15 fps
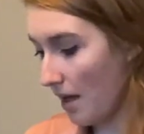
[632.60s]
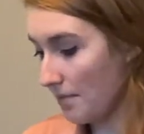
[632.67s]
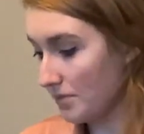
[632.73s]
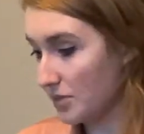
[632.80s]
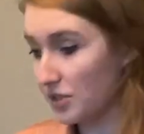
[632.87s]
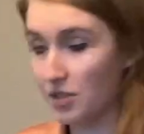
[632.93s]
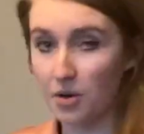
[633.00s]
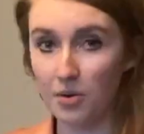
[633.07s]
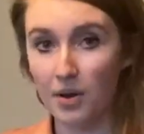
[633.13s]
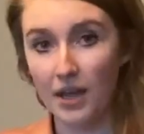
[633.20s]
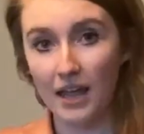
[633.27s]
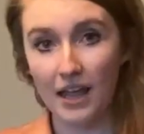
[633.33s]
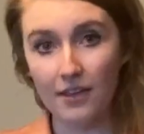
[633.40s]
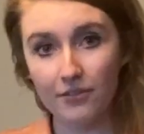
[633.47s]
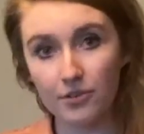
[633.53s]
So
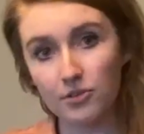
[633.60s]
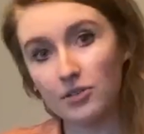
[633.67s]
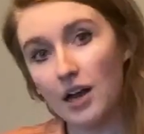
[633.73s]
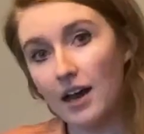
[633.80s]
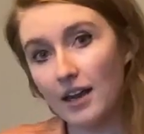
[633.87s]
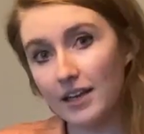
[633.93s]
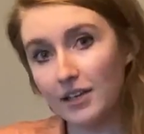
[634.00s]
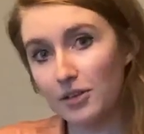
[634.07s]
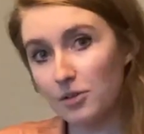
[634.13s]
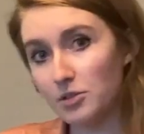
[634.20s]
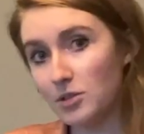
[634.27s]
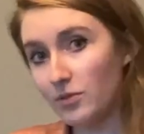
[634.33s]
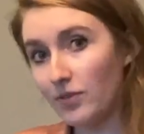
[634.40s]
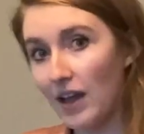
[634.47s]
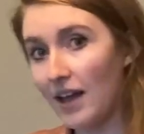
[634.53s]
if you're not a
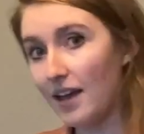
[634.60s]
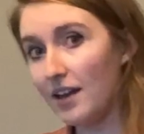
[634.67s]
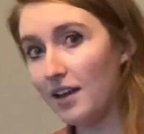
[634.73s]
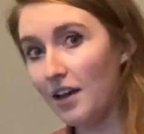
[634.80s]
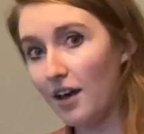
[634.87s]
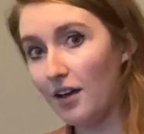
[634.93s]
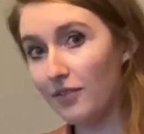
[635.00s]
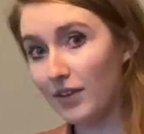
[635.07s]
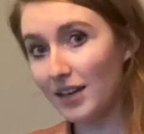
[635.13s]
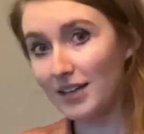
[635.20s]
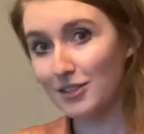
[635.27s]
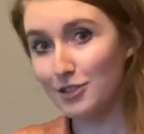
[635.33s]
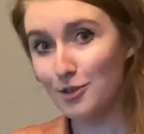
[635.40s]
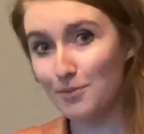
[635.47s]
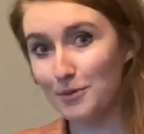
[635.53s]
huge fan of getting
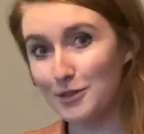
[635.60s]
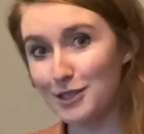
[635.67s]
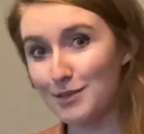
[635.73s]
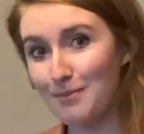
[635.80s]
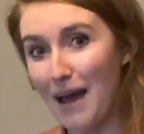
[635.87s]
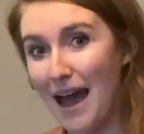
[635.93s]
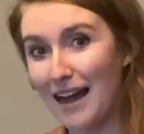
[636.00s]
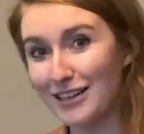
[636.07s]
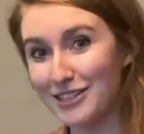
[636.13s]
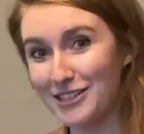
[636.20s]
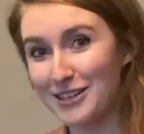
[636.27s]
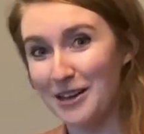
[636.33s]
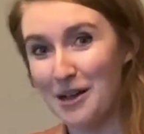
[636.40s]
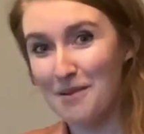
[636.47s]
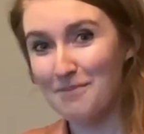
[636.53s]
super
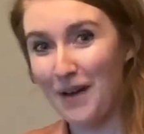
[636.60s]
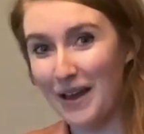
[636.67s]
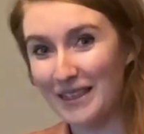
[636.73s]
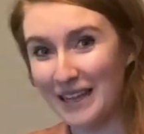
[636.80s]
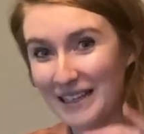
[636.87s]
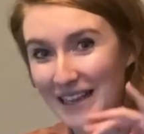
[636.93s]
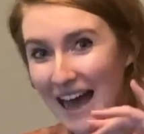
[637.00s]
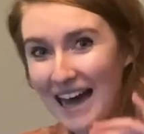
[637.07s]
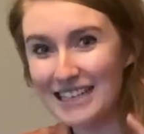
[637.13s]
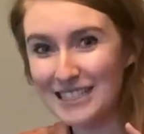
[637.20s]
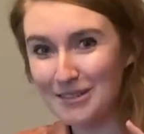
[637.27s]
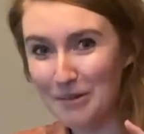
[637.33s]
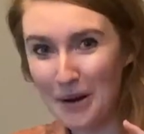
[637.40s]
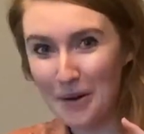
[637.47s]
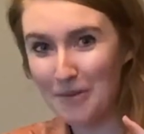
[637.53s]
smashed by the last
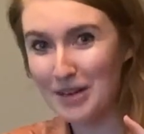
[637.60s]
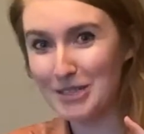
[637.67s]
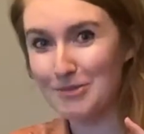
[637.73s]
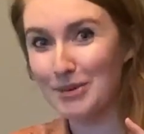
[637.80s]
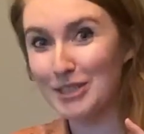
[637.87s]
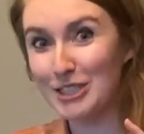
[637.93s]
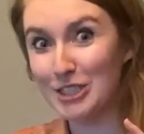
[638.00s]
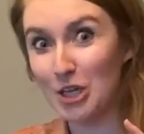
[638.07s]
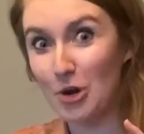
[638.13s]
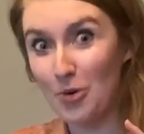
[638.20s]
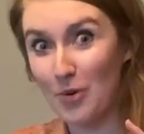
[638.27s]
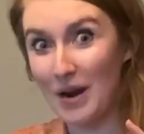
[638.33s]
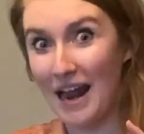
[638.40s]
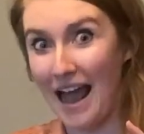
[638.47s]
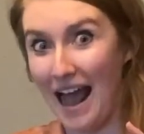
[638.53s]
one, which was
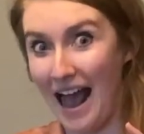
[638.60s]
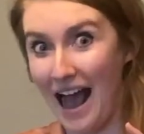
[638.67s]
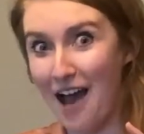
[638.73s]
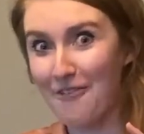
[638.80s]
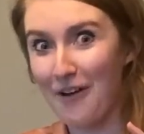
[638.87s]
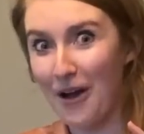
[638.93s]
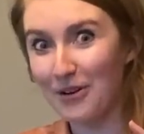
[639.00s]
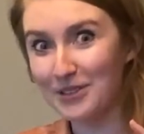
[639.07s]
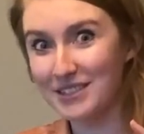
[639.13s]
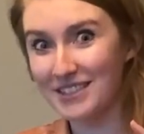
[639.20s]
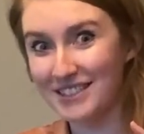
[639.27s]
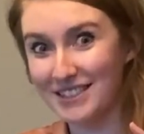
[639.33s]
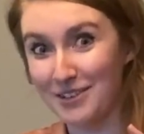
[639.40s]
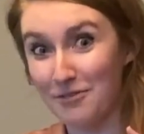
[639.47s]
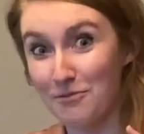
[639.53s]
2.5
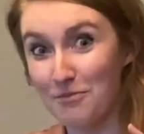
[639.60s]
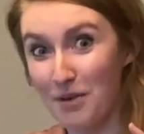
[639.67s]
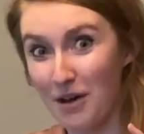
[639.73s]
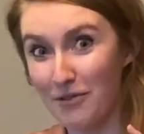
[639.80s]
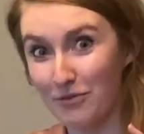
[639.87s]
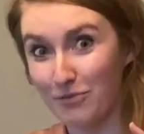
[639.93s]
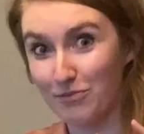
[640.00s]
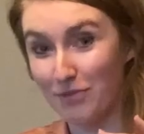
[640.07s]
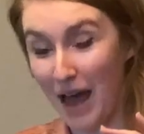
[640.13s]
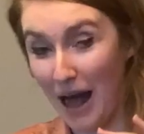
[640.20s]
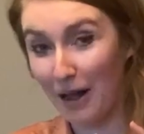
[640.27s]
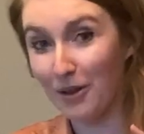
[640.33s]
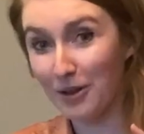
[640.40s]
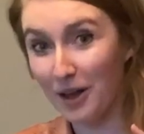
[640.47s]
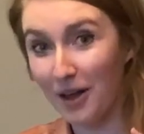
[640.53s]
ounces of
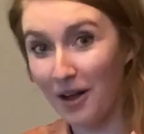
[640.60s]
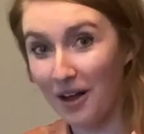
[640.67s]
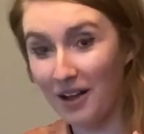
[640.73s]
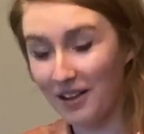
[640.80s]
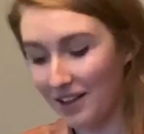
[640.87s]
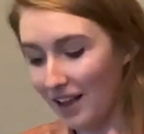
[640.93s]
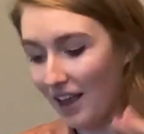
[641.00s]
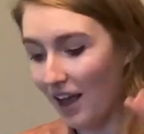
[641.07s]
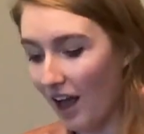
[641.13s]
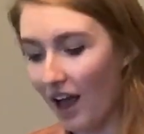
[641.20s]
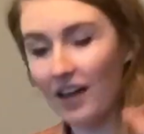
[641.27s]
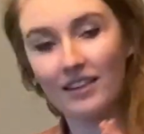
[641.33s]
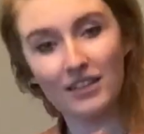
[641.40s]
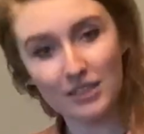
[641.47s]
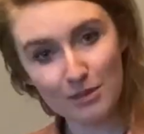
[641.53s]
alcohol,
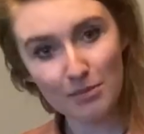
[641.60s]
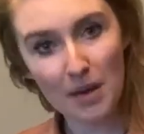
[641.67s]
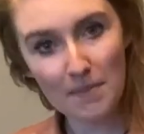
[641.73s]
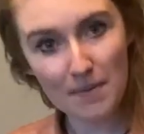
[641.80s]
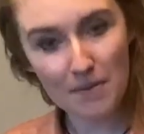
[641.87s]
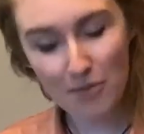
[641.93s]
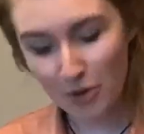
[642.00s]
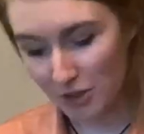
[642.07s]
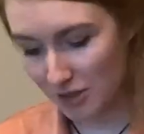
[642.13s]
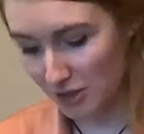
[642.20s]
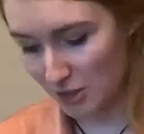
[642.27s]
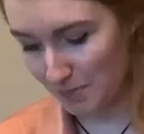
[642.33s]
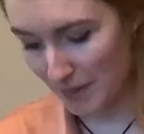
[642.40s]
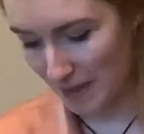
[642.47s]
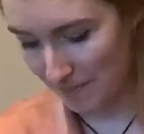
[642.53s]
this might be more your
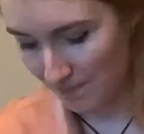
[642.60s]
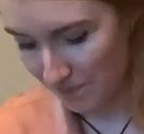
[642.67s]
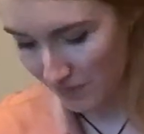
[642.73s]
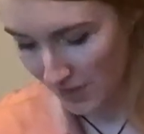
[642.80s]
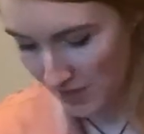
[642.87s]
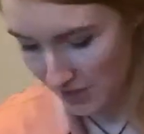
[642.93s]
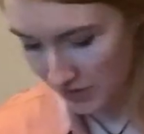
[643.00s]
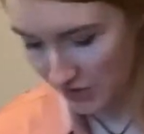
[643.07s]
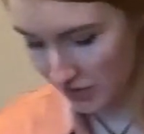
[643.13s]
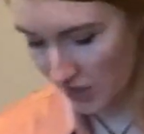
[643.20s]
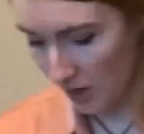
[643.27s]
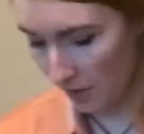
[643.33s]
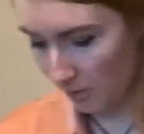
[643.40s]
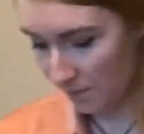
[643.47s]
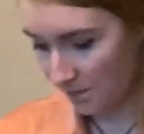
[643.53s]
speed.
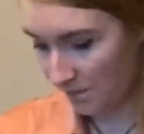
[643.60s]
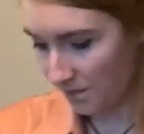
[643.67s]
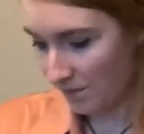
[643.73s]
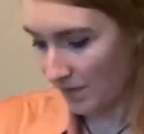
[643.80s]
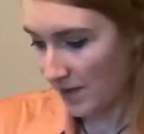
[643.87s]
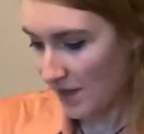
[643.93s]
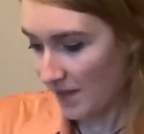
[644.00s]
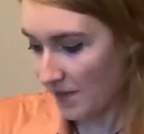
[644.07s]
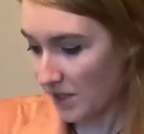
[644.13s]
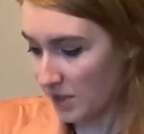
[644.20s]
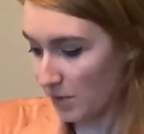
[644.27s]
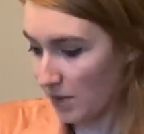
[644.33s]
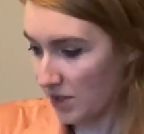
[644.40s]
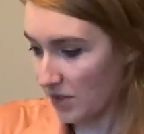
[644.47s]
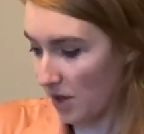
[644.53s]
So this
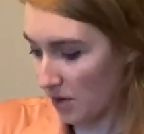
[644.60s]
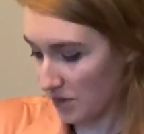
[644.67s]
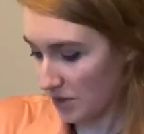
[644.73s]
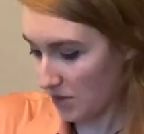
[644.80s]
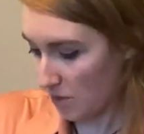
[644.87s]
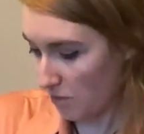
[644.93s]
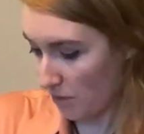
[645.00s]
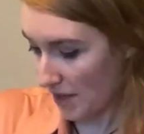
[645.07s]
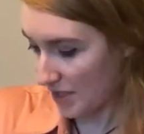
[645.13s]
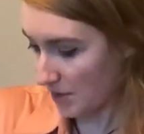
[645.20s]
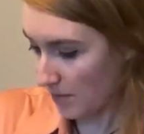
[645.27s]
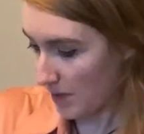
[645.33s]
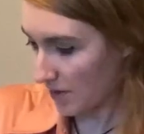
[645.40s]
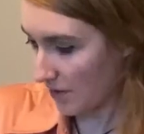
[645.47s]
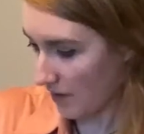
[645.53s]
one is also way
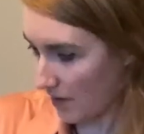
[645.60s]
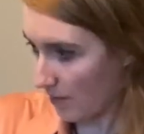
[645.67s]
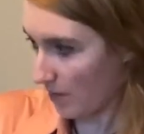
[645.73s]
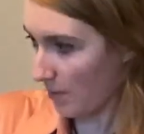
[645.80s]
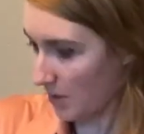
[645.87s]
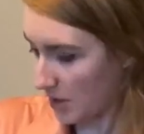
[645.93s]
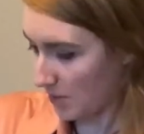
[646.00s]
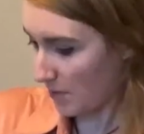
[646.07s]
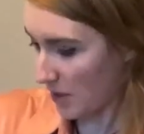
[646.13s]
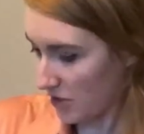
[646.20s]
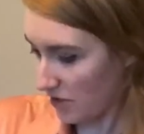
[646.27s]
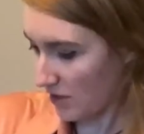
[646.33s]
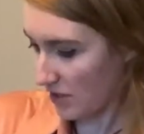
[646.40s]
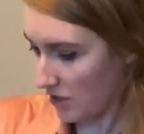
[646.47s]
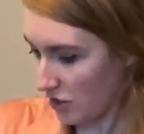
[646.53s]
sweeter than the other. Let me just make sure
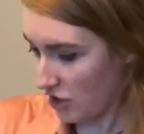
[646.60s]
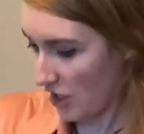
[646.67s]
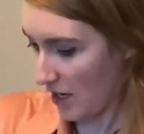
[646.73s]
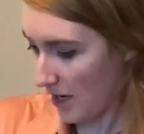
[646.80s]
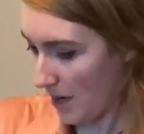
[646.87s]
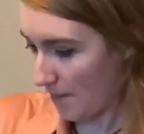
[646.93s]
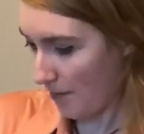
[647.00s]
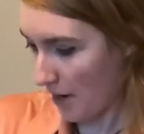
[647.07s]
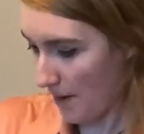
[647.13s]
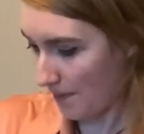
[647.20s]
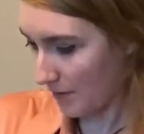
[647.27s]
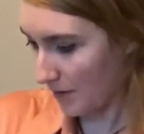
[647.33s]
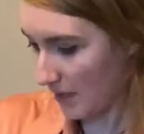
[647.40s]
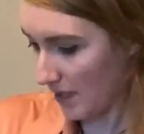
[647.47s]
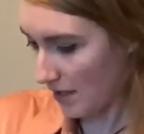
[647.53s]
this is shaken up
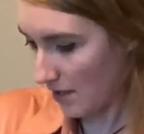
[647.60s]
properly,